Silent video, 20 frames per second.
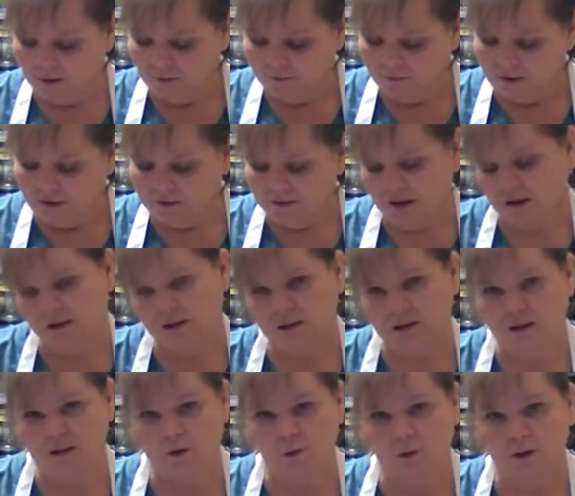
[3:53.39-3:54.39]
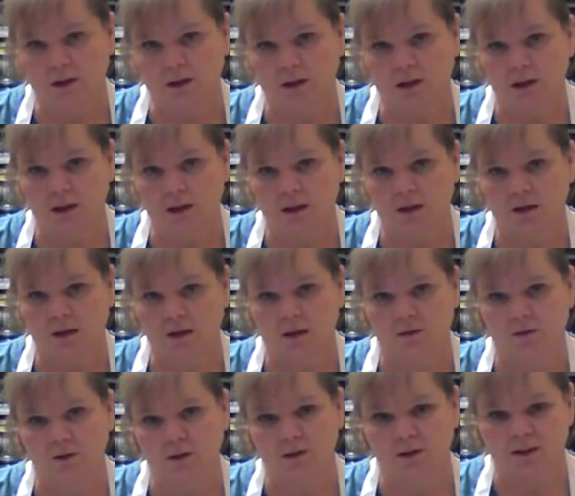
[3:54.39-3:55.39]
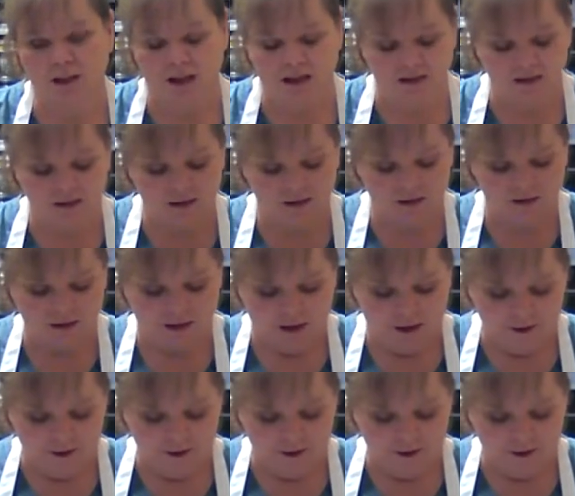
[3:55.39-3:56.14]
5 ounces of Swiss cheese, a few slices,